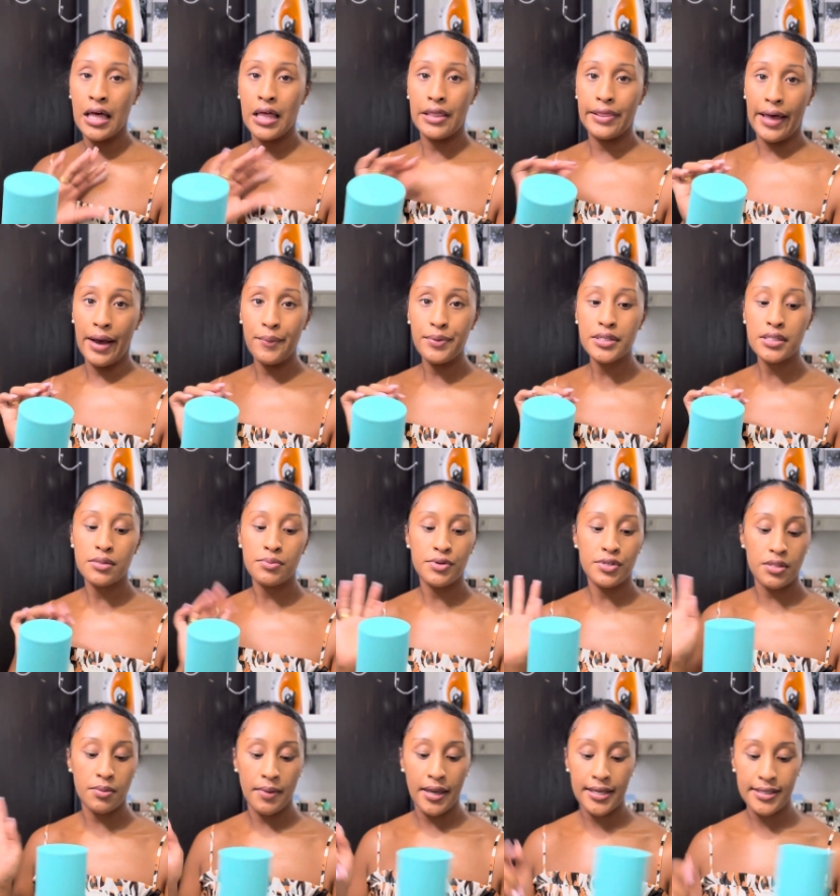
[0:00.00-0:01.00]
That one
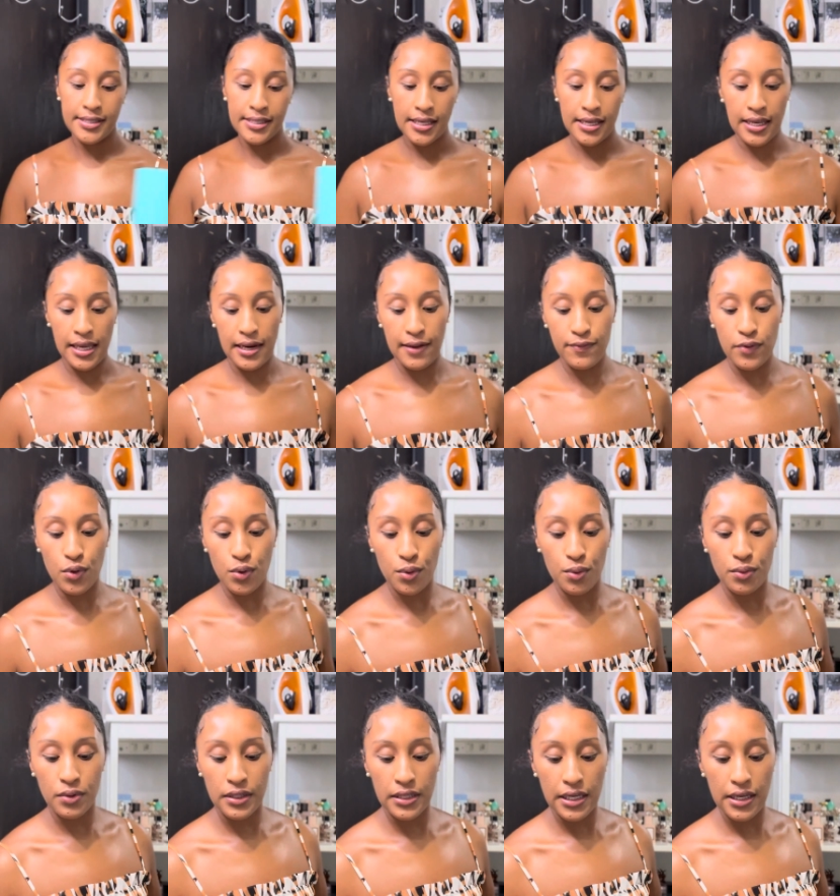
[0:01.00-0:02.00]
smells amazing. And if you
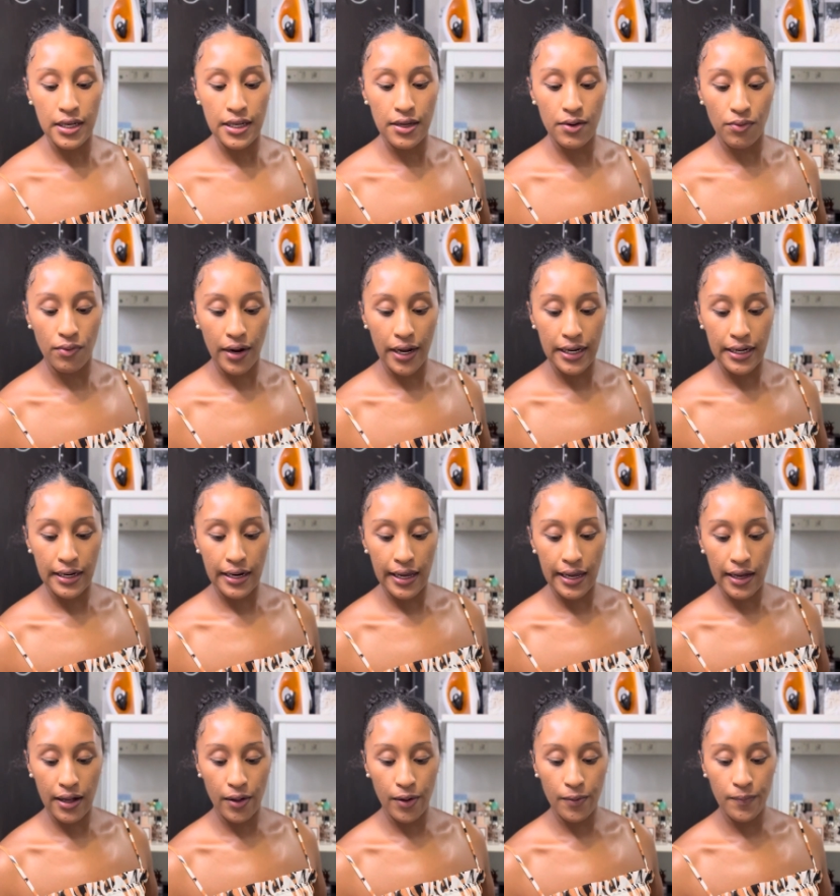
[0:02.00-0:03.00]
get it right
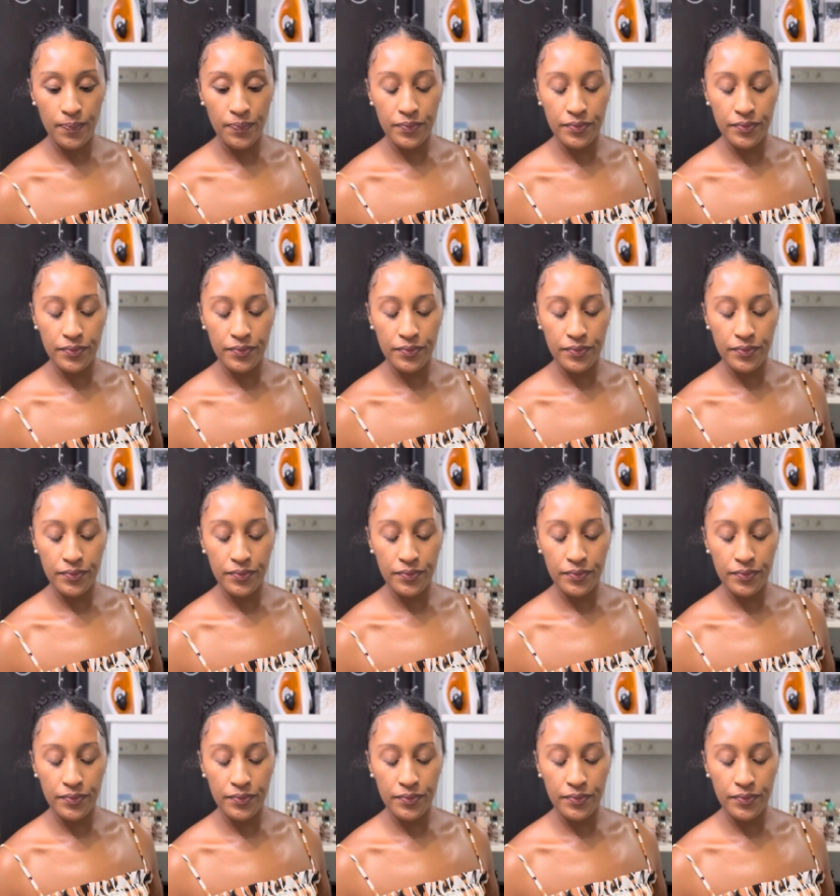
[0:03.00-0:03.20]
now,